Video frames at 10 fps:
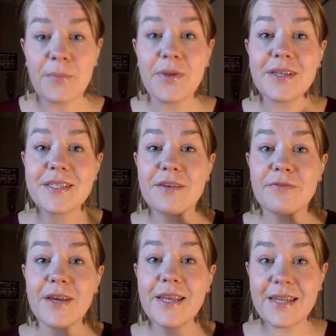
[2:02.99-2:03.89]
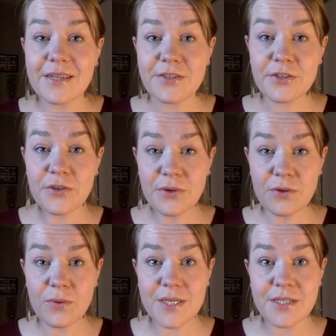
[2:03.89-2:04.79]
Because if I can answer your
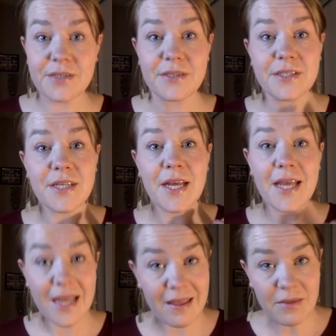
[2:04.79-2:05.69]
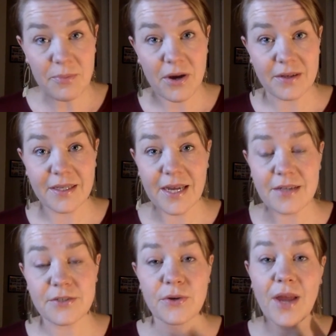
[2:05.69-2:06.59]
questions in the
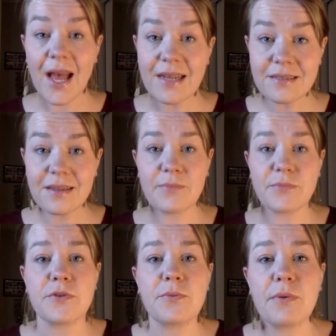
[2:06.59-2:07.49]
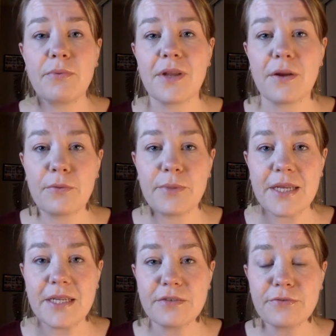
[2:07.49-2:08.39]
podcast or ask them to the people that I will be
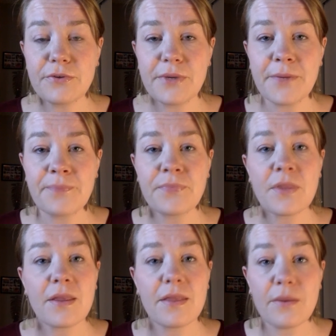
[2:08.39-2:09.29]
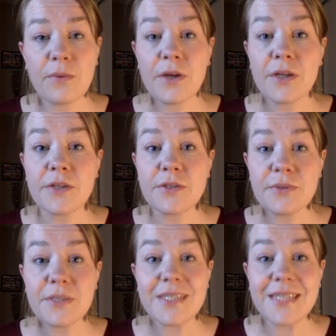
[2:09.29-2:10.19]
interviewing, then we're going to do
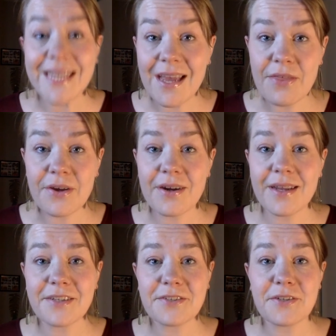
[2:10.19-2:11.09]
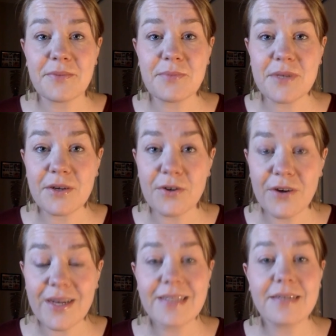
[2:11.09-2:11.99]
it together, and it's going to be a
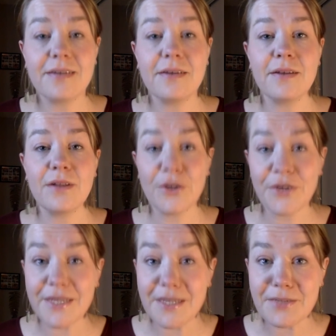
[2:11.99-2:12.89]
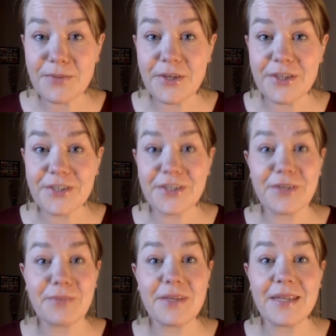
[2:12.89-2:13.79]
great learning experience and going
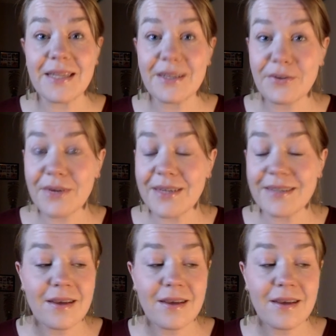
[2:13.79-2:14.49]
to be a great